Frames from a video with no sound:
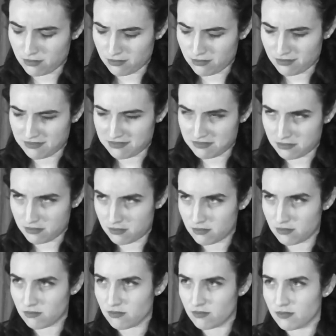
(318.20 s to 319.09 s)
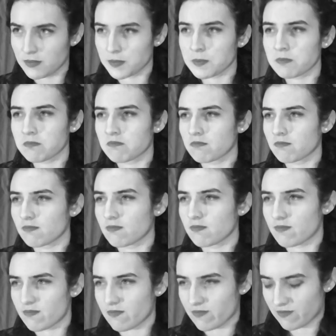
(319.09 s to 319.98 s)
you are not thankful
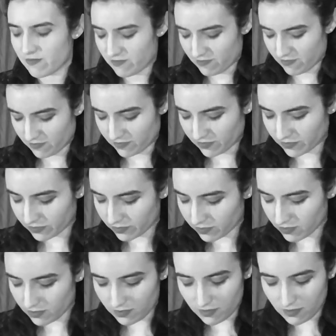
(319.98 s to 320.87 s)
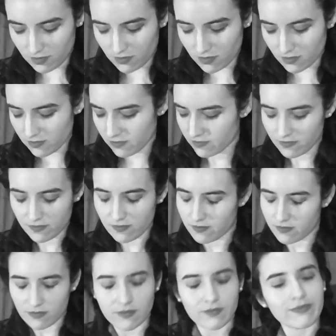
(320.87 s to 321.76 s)
since the present didn't fully meet your
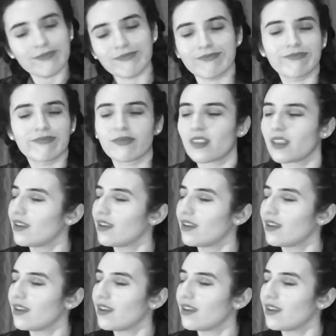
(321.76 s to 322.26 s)
expectations.